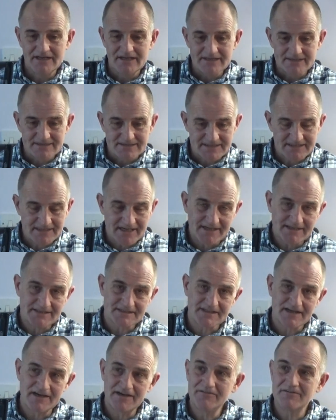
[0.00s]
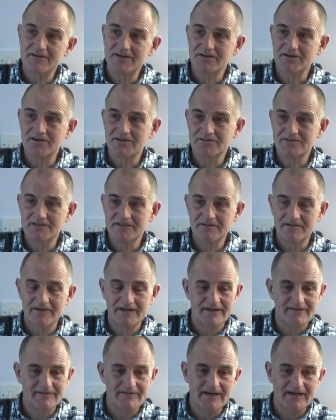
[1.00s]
say so and I'll do it.